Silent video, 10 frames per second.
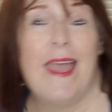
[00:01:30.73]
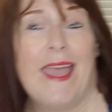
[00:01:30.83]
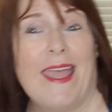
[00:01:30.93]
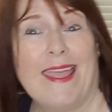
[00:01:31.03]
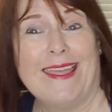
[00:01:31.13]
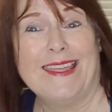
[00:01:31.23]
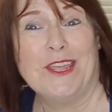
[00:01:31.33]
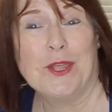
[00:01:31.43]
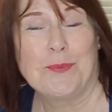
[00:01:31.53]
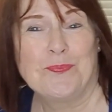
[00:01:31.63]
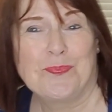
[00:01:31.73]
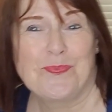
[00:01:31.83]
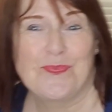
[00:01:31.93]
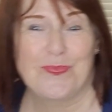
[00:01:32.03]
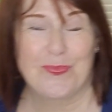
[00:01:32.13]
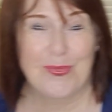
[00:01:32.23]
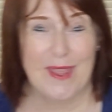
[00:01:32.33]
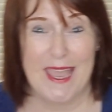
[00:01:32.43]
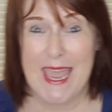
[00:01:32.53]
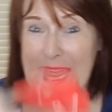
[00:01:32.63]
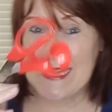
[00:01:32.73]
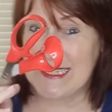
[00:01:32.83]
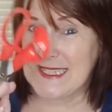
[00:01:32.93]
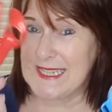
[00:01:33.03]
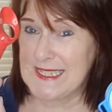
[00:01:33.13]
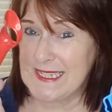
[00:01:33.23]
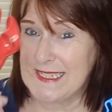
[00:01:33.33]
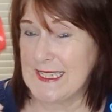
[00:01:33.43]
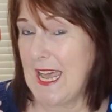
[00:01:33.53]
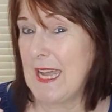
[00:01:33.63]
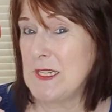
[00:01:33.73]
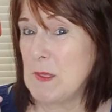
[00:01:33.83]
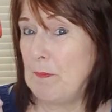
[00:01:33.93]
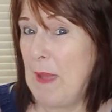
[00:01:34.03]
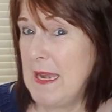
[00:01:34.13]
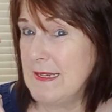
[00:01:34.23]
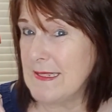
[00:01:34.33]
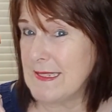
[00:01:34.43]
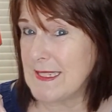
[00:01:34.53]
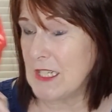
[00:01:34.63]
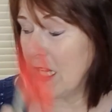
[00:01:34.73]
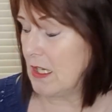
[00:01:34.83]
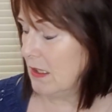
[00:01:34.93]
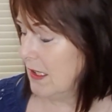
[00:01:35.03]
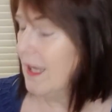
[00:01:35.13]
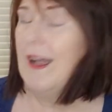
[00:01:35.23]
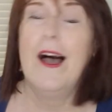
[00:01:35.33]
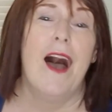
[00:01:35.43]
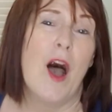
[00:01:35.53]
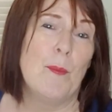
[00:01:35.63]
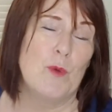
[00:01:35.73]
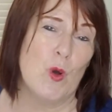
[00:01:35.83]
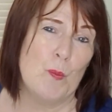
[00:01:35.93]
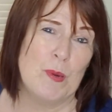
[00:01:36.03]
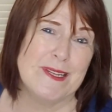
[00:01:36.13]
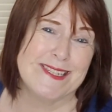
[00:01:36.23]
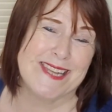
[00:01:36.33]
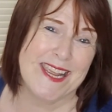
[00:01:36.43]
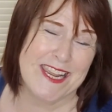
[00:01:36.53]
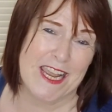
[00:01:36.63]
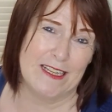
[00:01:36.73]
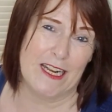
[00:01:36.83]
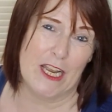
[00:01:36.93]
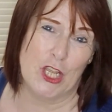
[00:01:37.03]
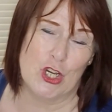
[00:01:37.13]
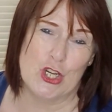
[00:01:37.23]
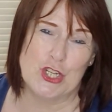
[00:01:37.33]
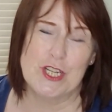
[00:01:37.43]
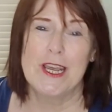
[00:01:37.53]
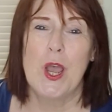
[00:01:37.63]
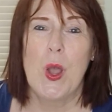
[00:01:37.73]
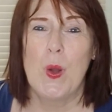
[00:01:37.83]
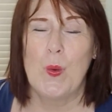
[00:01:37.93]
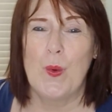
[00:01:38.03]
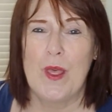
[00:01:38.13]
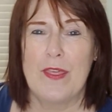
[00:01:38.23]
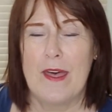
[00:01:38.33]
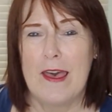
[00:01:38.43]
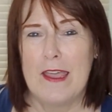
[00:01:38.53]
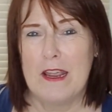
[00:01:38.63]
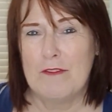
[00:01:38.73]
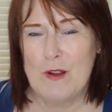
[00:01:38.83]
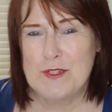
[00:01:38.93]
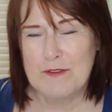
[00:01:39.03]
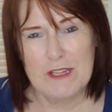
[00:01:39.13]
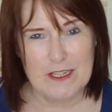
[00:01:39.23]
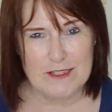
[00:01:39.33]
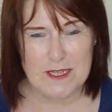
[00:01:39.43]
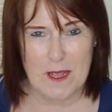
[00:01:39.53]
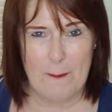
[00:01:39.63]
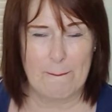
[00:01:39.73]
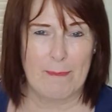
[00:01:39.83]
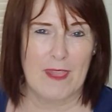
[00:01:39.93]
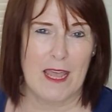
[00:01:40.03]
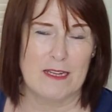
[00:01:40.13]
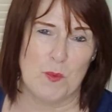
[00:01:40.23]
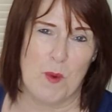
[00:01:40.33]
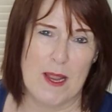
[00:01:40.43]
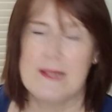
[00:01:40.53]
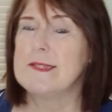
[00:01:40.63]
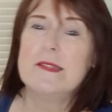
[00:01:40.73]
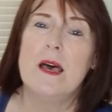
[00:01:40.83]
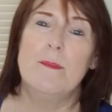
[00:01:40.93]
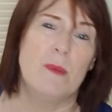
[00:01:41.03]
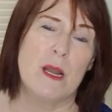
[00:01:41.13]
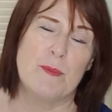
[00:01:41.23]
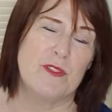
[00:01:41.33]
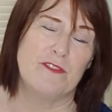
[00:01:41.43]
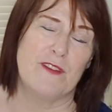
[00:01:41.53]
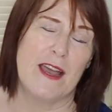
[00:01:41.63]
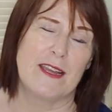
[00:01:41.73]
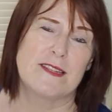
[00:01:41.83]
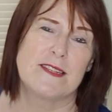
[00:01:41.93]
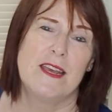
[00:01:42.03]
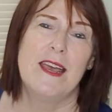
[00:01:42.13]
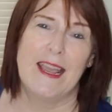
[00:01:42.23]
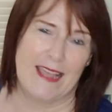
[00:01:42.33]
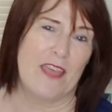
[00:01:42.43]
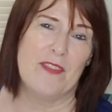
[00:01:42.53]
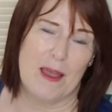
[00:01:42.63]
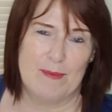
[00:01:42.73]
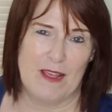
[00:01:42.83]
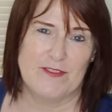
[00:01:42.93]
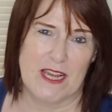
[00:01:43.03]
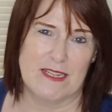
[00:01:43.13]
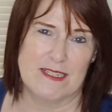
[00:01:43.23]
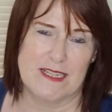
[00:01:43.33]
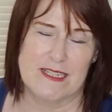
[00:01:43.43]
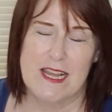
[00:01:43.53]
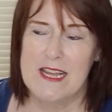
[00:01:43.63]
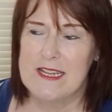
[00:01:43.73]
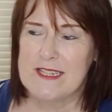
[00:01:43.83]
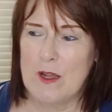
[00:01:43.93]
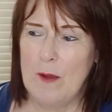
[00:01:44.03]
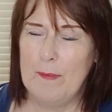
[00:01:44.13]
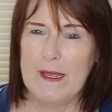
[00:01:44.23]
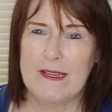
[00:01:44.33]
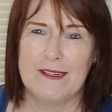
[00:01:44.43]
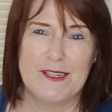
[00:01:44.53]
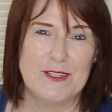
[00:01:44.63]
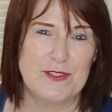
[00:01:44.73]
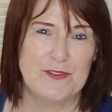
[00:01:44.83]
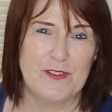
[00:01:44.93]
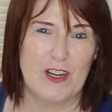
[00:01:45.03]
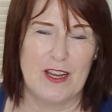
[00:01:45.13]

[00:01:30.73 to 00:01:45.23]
a scissors and pins girl. I'm not particularly good with a rotary cutter and weights, and that might be the fact, again, that I'm left-handed. So I'm a bit kind of